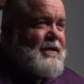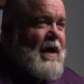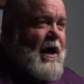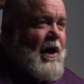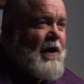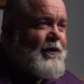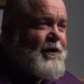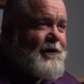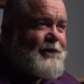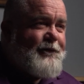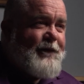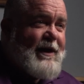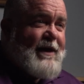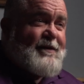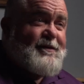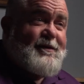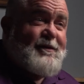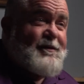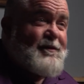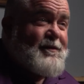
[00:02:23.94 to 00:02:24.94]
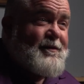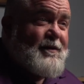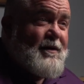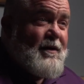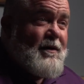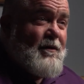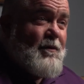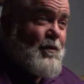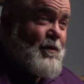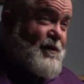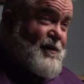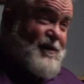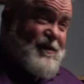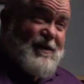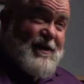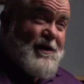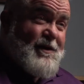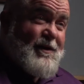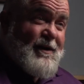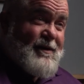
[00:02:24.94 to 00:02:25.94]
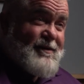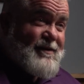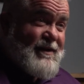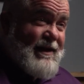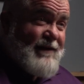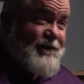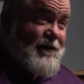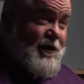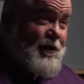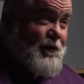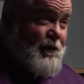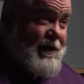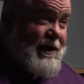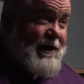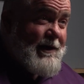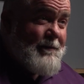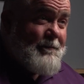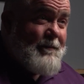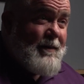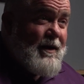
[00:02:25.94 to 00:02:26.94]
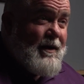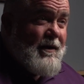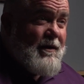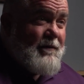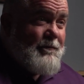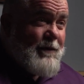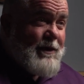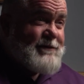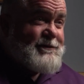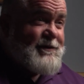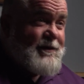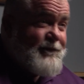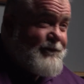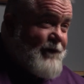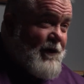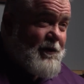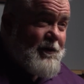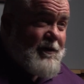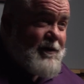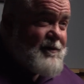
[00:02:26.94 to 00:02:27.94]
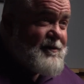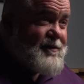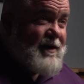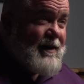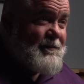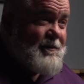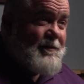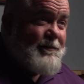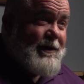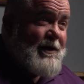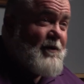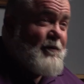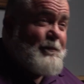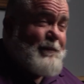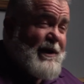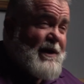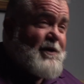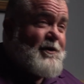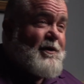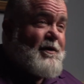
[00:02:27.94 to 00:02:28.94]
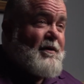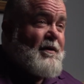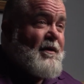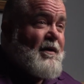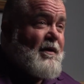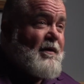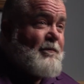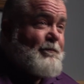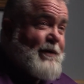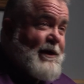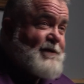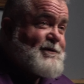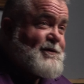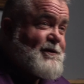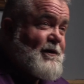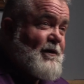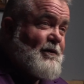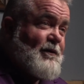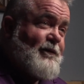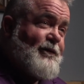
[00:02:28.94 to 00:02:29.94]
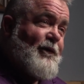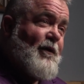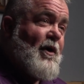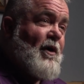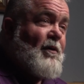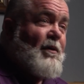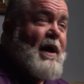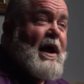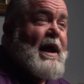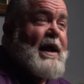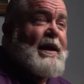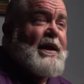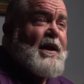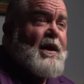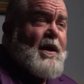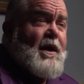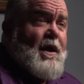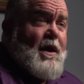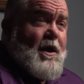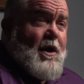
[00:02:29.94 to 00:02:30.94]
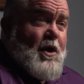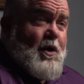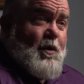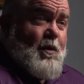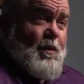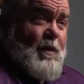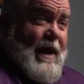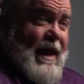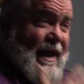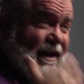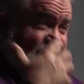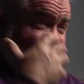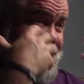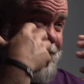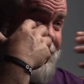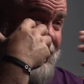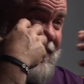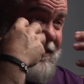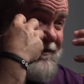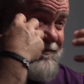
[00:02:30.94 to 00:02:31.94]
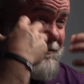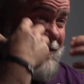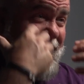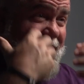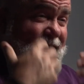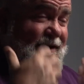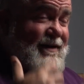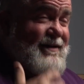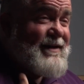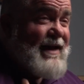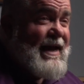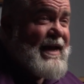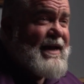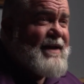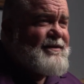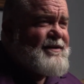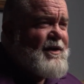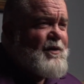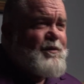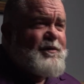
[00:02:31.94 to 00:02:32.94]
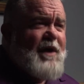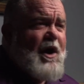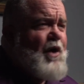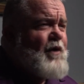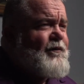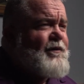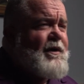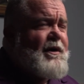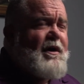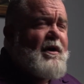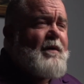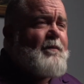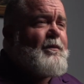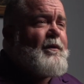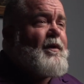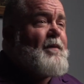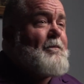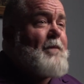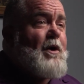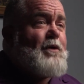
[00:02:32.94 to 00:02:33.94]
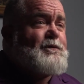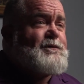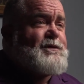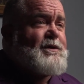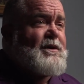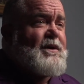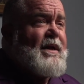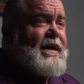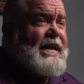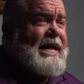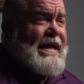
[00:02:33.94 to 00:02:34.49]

All their faces were serious and even grim. Much of the focus seemed to be on Peter, pictured on the far right, who had his face buried in his hands. He was overcome with emotion.